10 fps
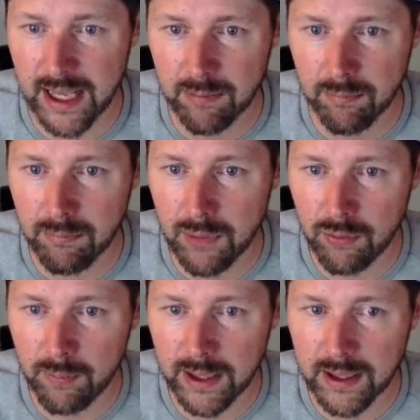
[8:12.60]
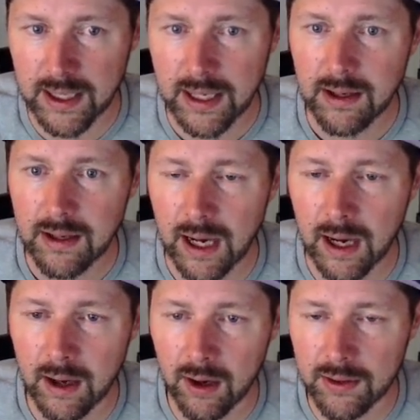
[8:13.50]
movement
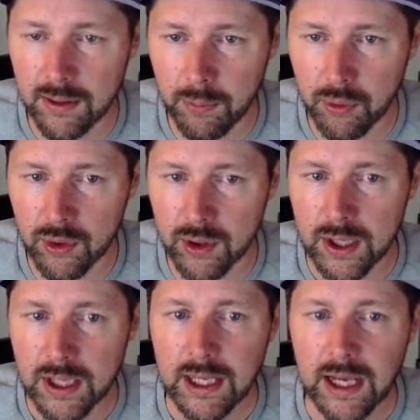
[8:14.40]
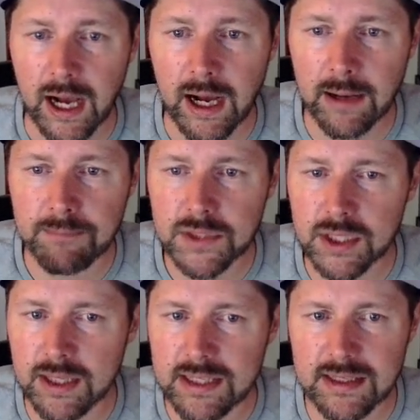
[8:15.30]
on the board. So
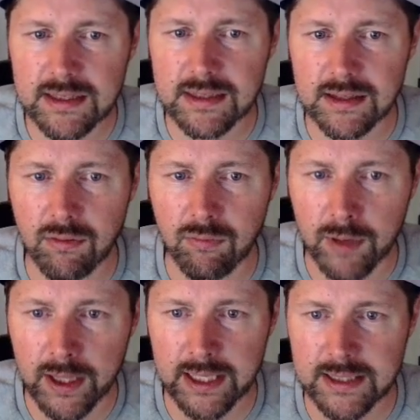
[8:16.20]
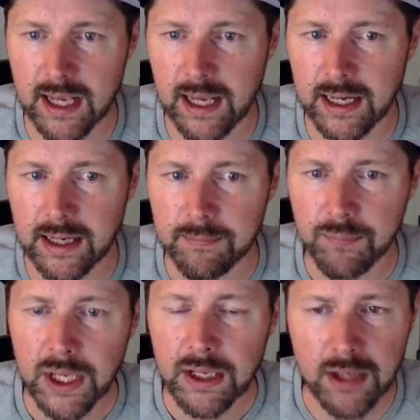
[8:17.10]
this is really exciting.
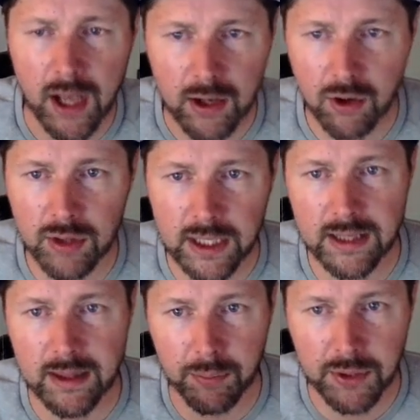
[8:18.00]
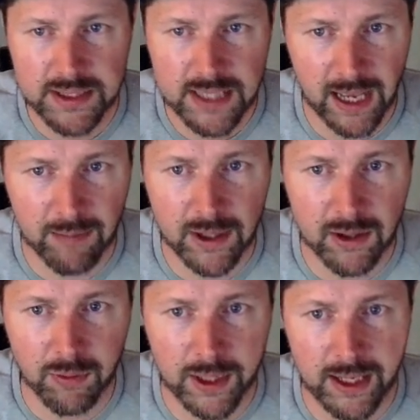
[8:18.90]
Not only in the Blitz cabinet are
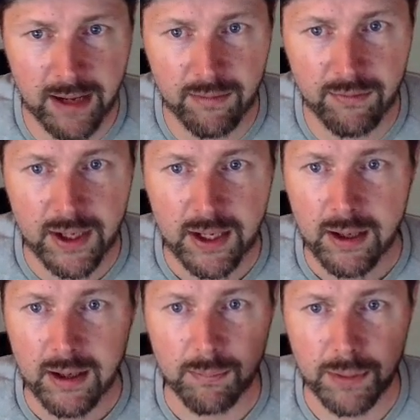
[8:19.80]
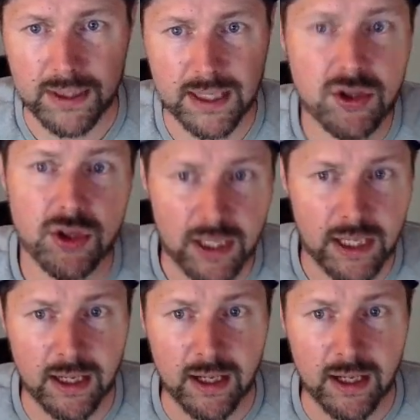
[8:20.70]
we going to have potentially